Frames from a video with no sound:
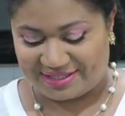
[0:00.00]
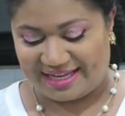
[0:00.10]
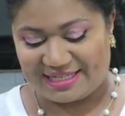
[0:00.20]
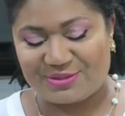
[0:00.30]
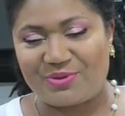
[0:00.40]

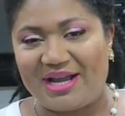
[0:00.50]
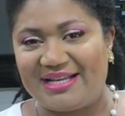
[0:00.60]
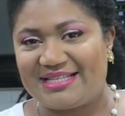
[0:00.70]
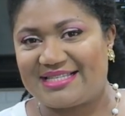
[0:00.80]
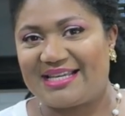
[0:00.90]
So guess
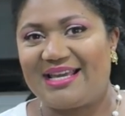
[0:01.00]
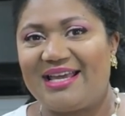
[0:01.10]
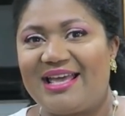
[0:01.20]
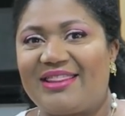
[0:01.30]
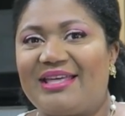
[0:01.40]
what?
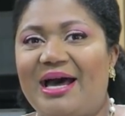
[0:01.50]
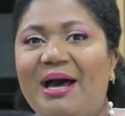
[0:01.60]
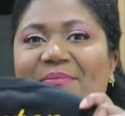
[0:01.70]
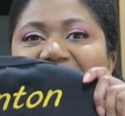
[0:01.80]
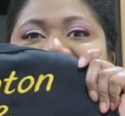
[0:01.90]
The
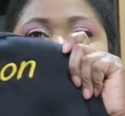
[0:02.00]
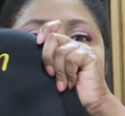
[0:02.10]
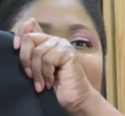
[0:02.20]
hubby